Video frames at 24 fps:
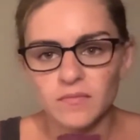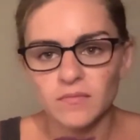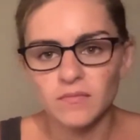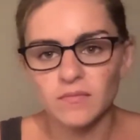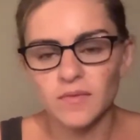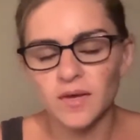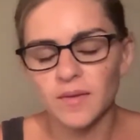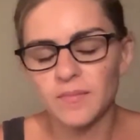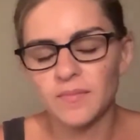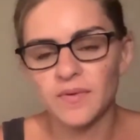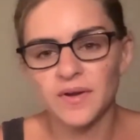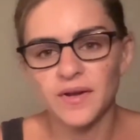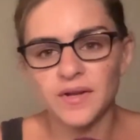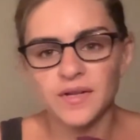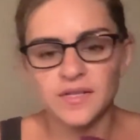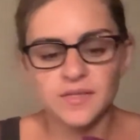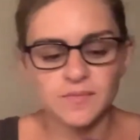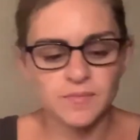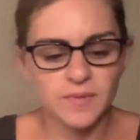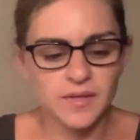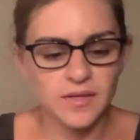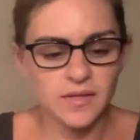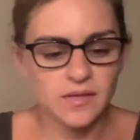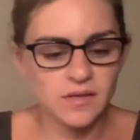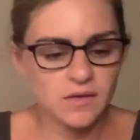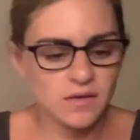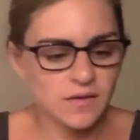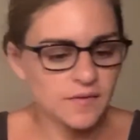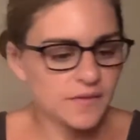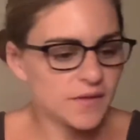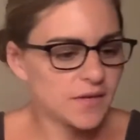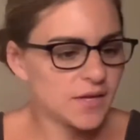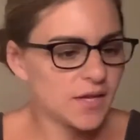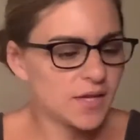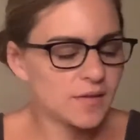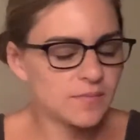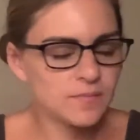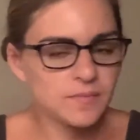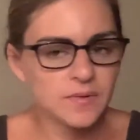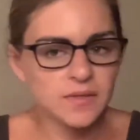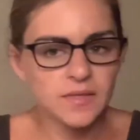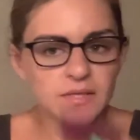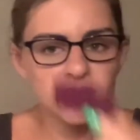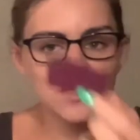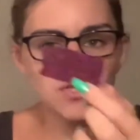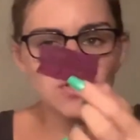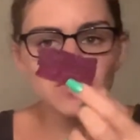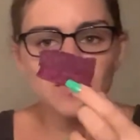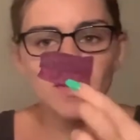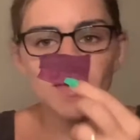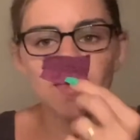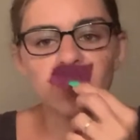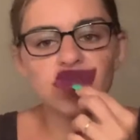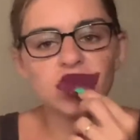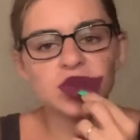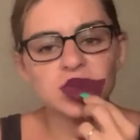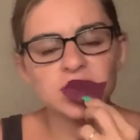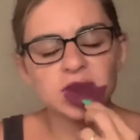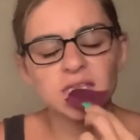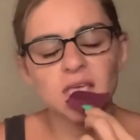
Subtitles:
My brain is blanking on the name, but let's try this.